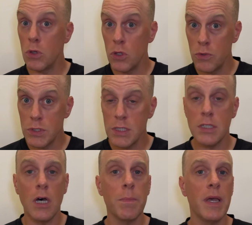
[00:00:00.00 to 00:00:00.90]
loosens
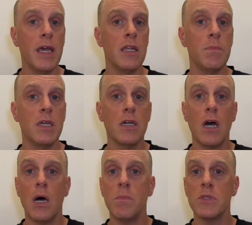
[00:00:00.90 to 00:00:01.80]
up and it
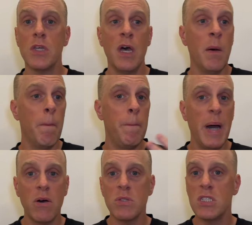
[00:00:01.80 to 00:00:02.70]
becomes
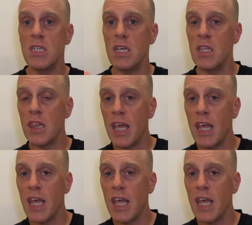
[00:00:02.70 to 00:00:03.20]
bouncy and